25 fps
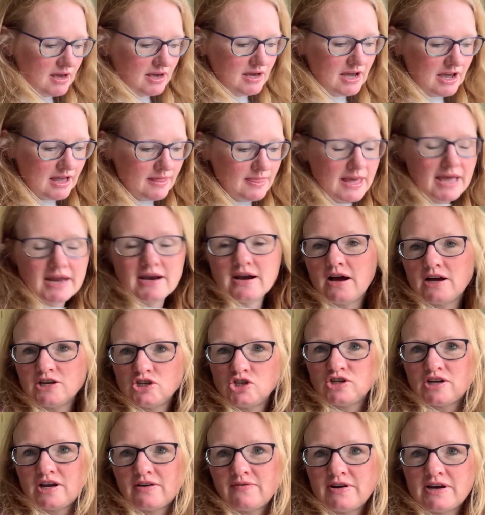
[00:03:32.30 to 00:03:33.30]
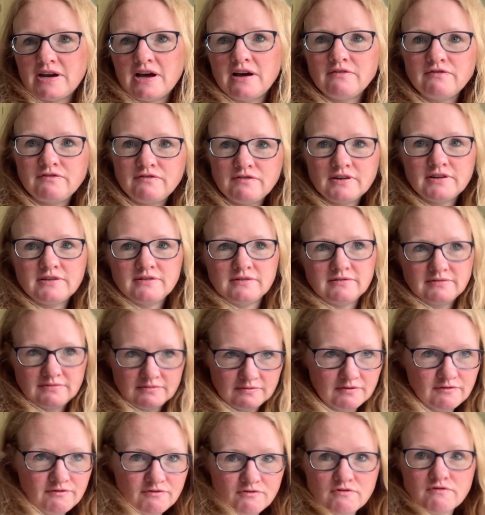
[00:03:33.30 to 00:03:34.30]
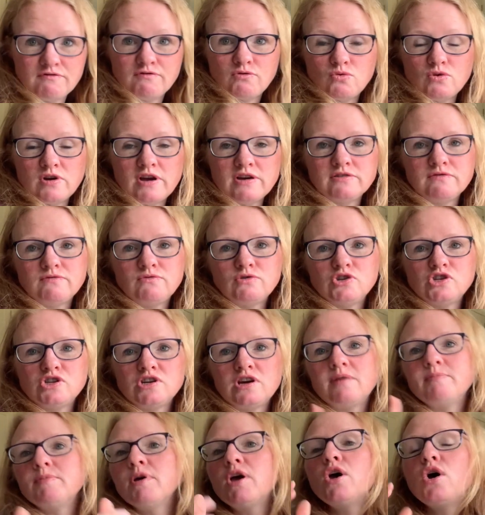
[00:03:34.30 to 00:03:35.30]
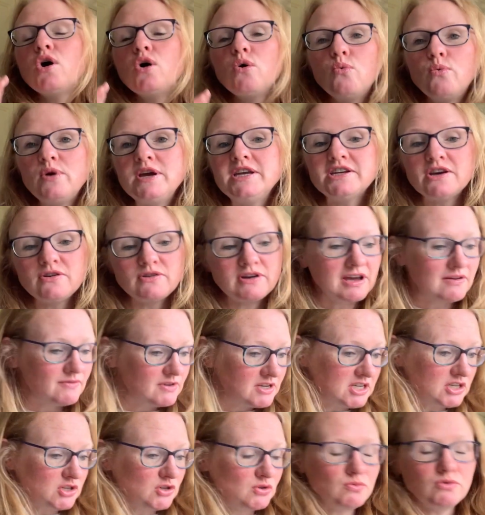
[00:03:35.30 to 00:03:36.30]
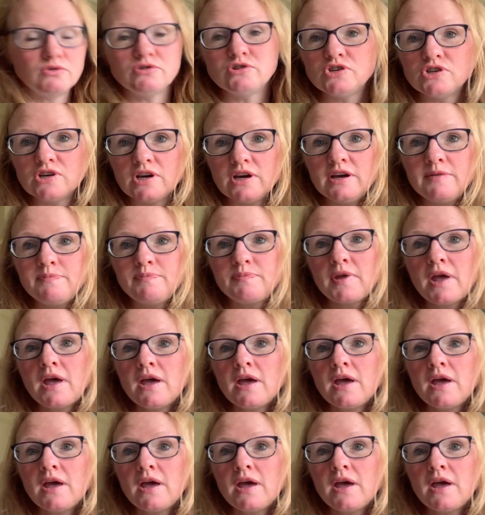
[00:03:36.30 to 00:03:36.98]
and then I should have enough for a full load of washing up. We don't have a dishwasher.